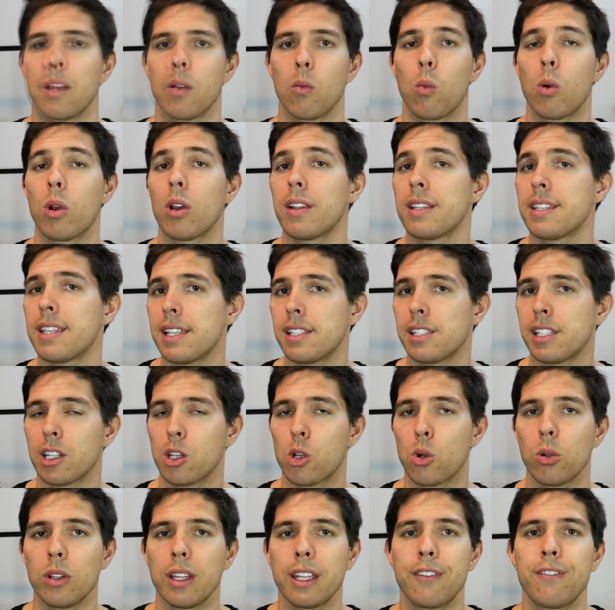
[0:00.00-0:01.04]
When I tested
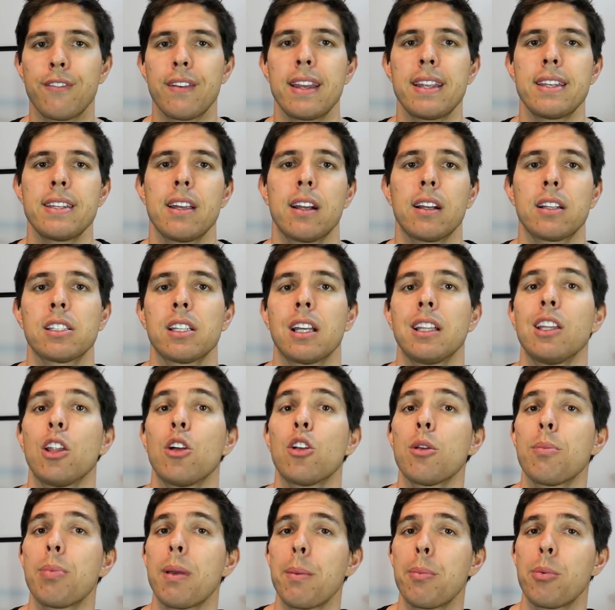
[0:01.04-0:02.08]
cooling fan ducts, a
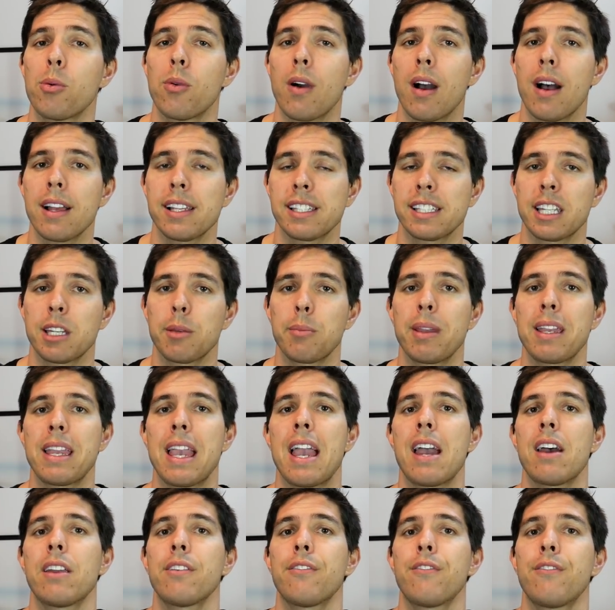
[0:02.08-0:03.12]
lot of people were asking me
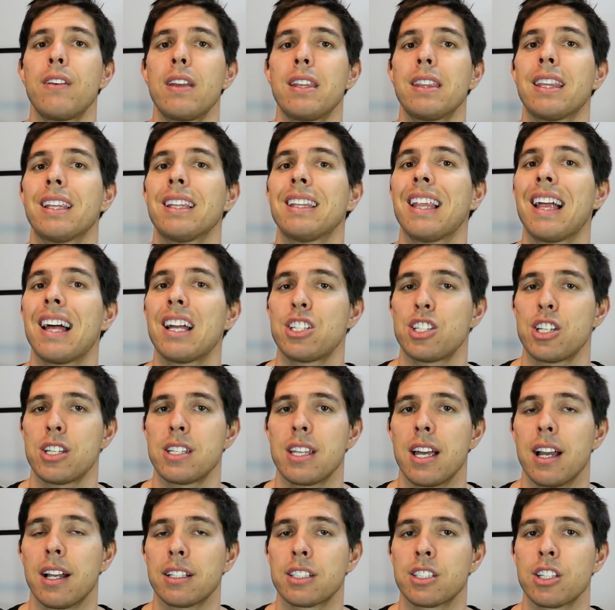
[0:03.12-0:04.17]
how to fit the larger
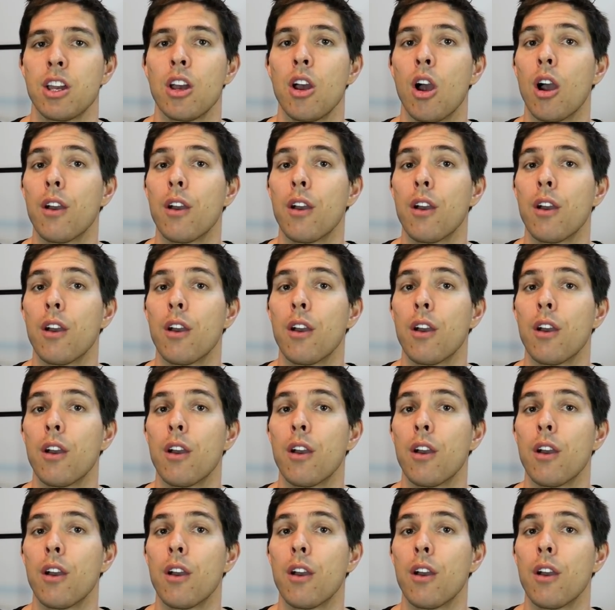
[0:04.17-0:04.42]
duct.